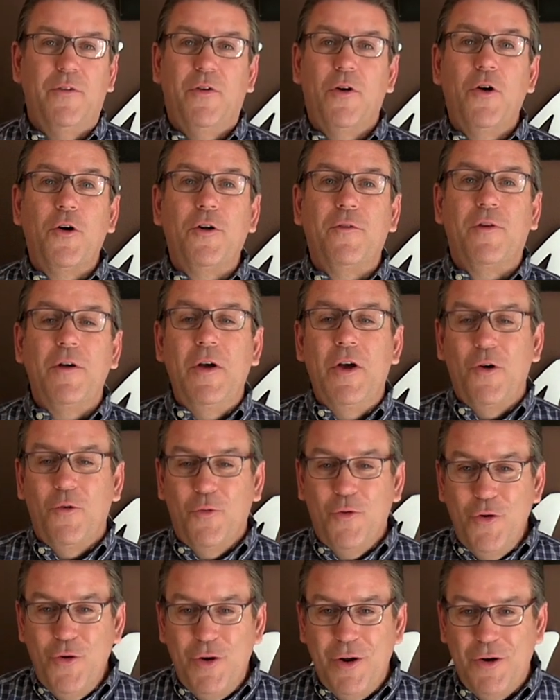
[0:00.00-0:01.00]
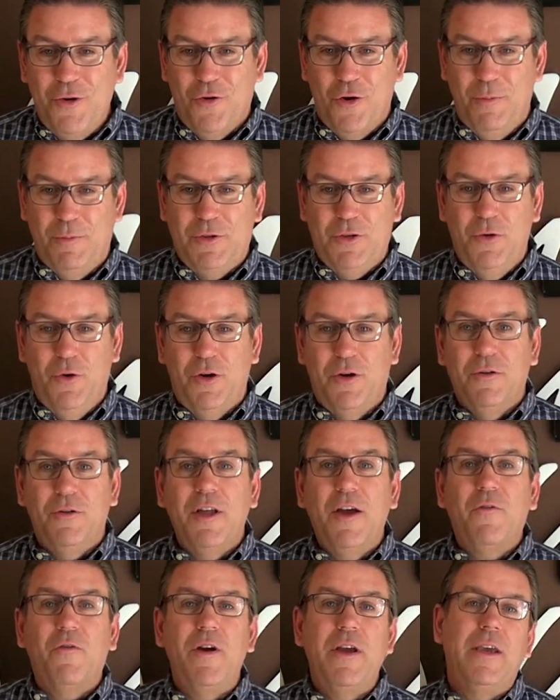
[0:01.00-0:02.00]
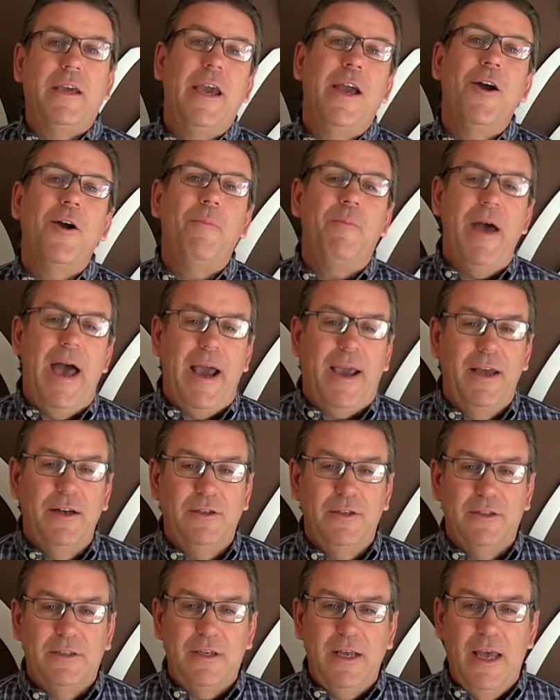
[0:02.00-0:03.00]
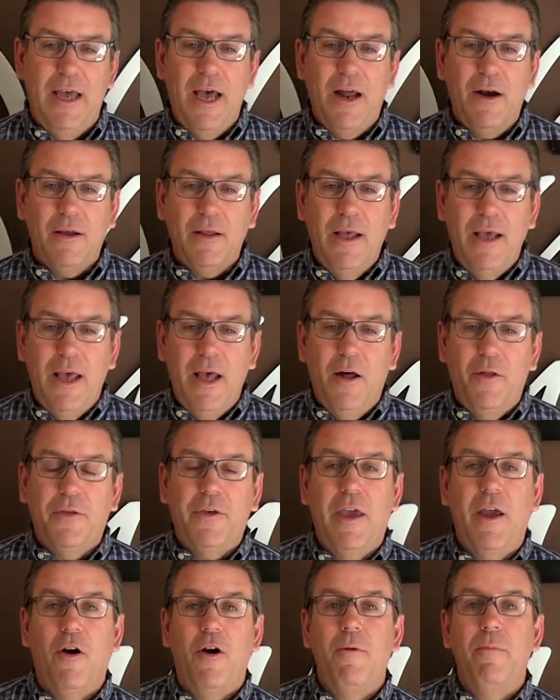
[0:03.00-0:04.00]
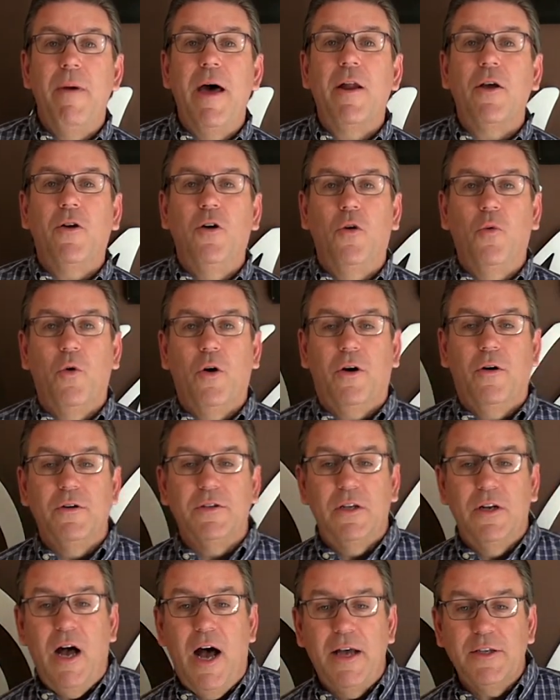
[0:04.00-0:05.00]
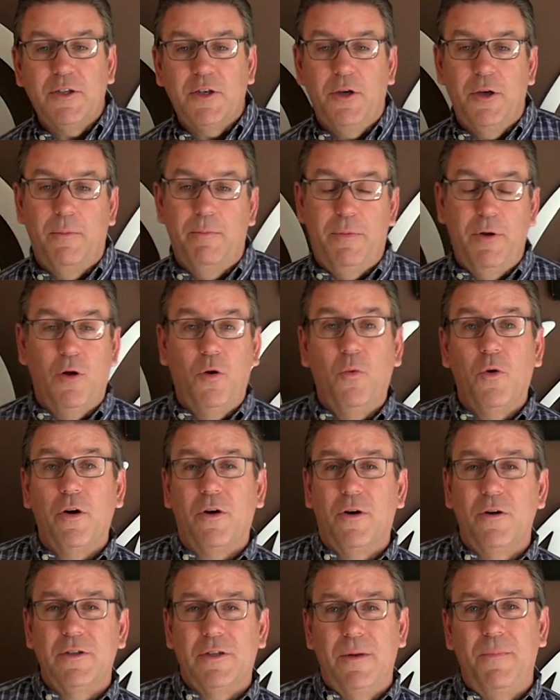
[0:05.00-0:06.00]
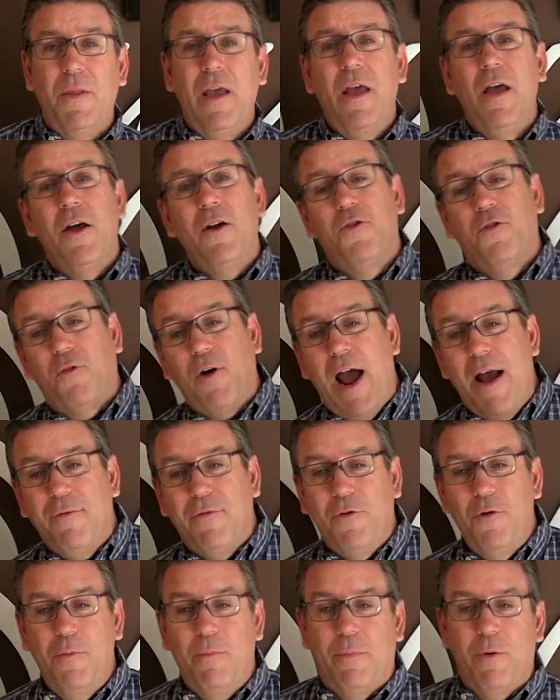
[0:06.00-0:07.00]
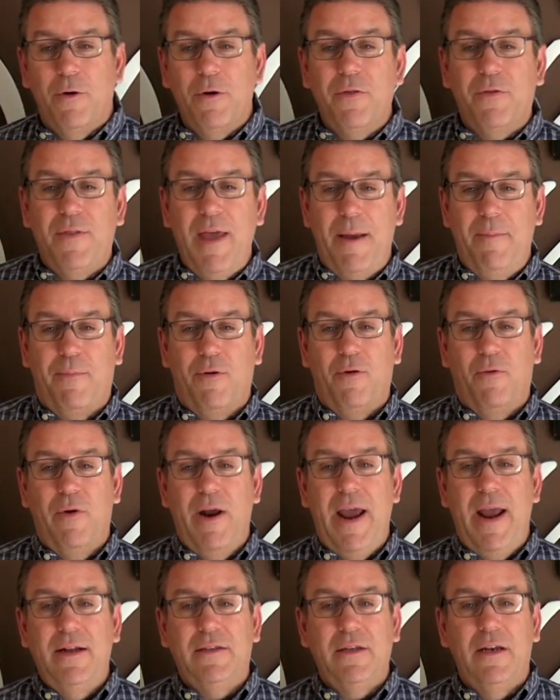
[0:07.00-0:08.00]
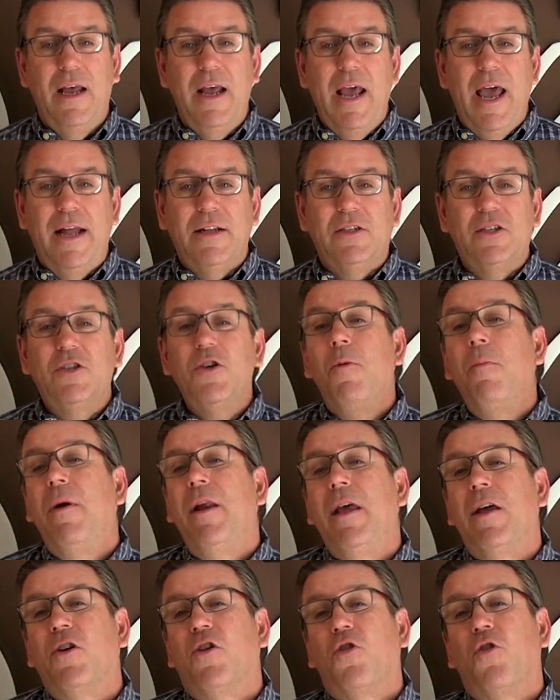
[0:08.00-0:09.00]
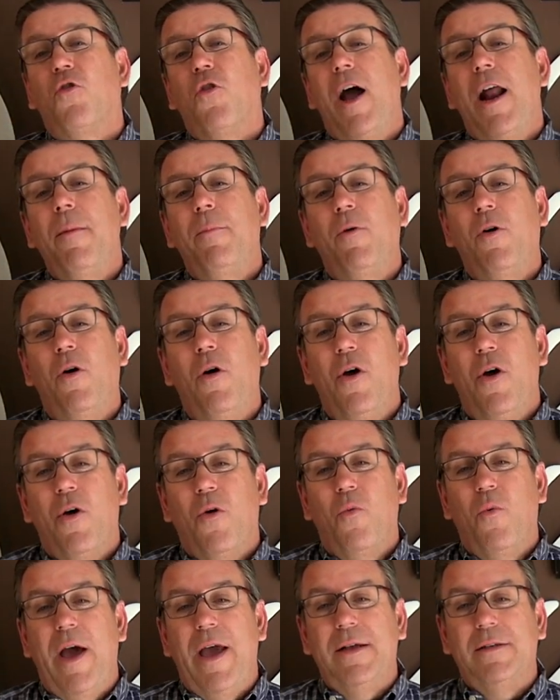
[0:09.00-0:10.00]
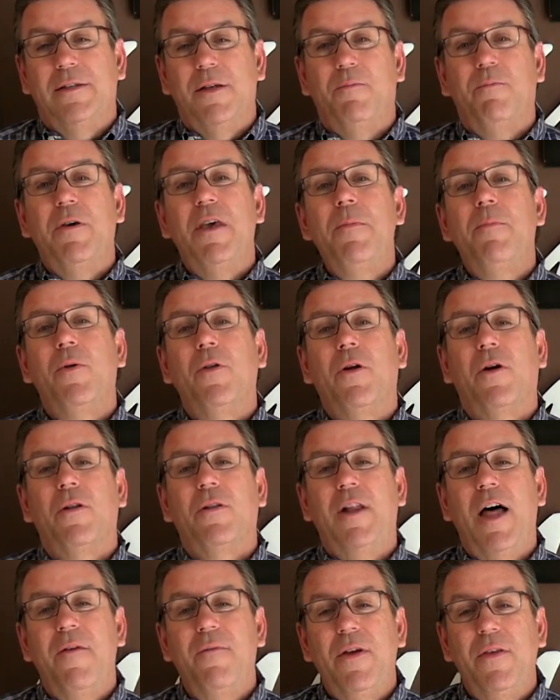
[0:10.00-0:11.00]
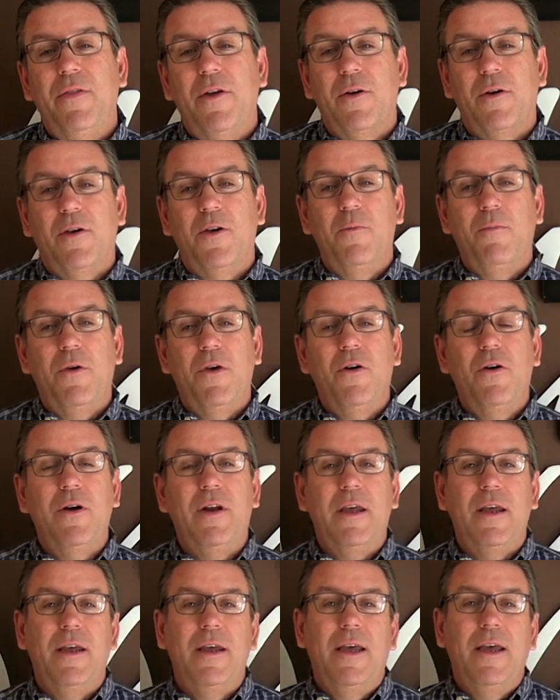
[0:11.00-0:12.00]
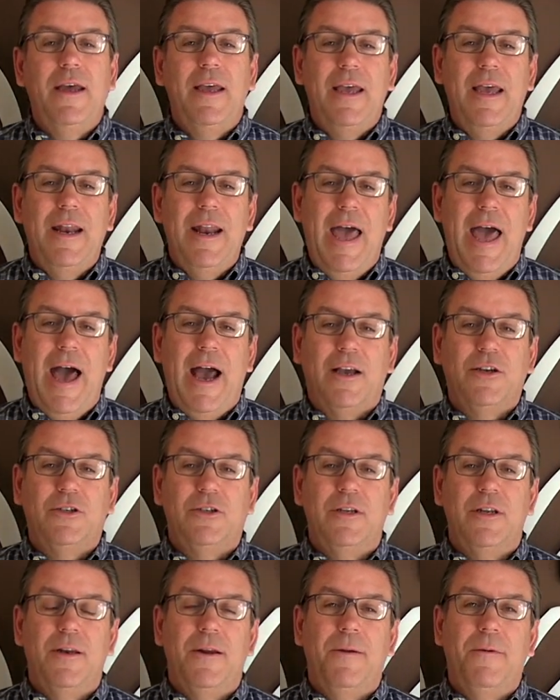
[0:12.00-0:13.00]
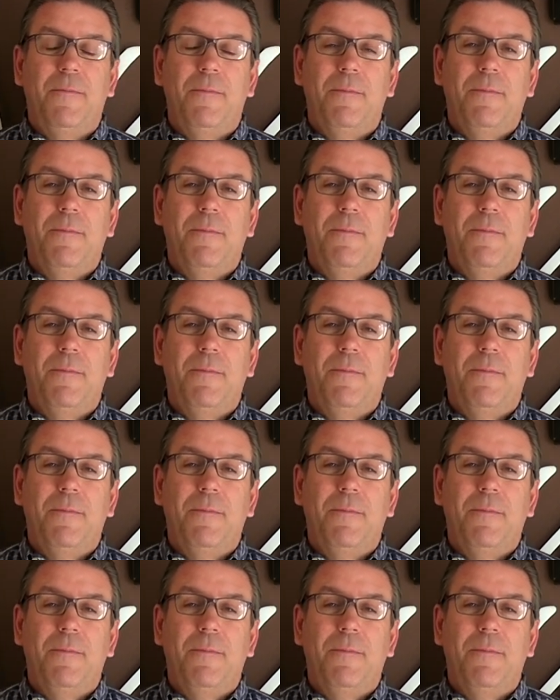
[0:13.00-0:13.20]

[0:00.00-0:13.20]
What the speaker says: I've heard of rooted groups who are delivering care packages to healthcare and medical workers and hospital workers and drive-through birthday parades and so many incredible ways that people are loving their community in action.